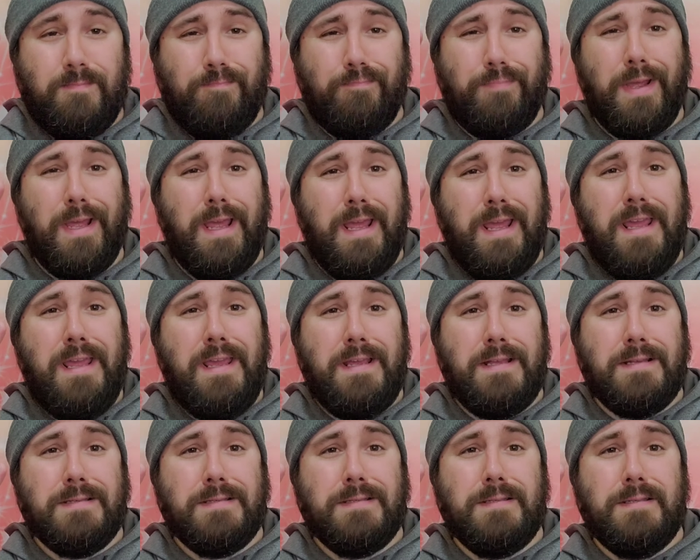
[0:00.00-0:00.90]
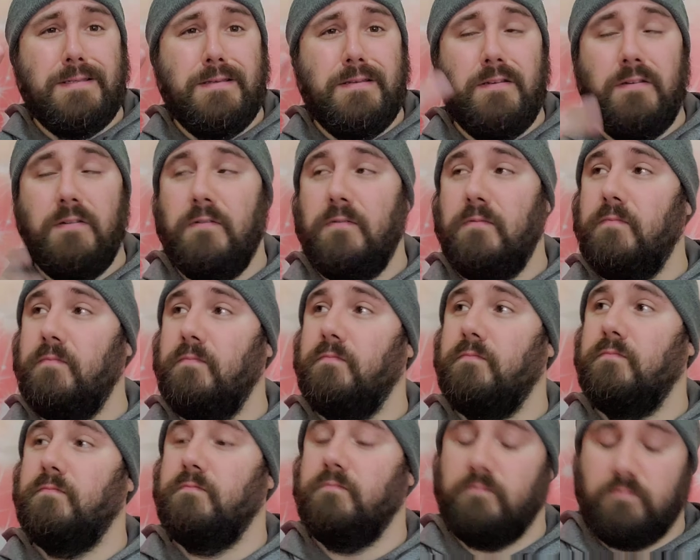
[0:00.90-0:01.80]
Peace.
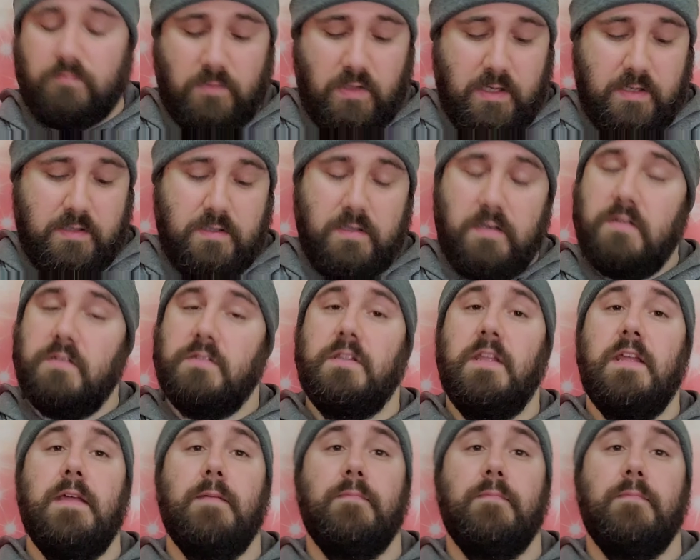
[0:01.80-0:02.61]
I'll get to this damn